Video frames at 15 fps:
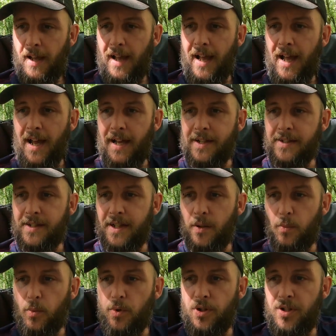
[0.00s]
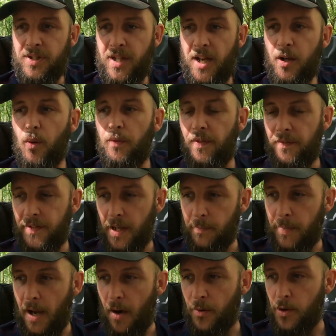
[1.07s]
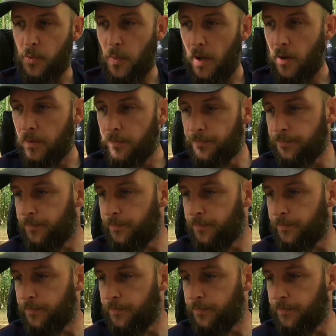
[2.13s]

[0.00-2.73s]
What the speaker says: and it was £10 or £15 as well.